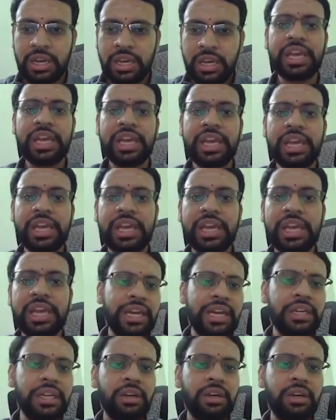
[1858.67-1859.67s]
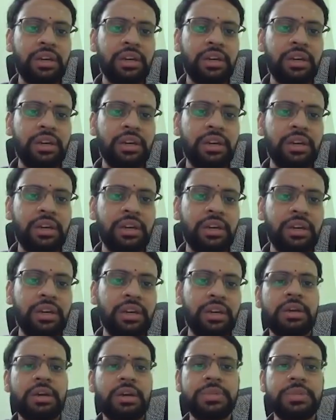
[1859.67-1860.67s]
So with that we will
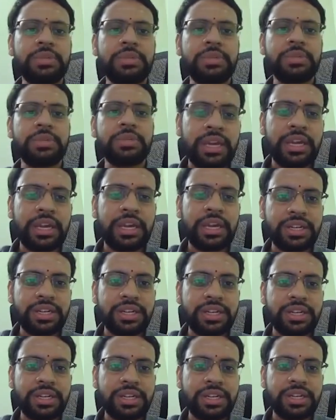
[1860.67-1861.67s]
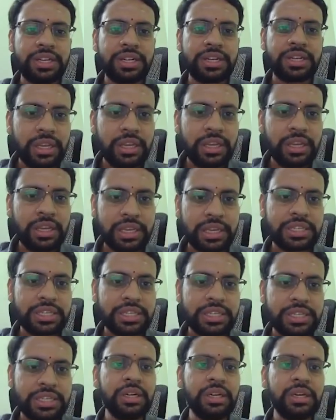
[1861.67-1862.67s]
stop this introductory
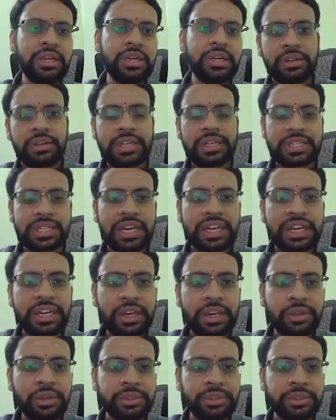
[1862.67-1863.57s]
lecture. Let's continue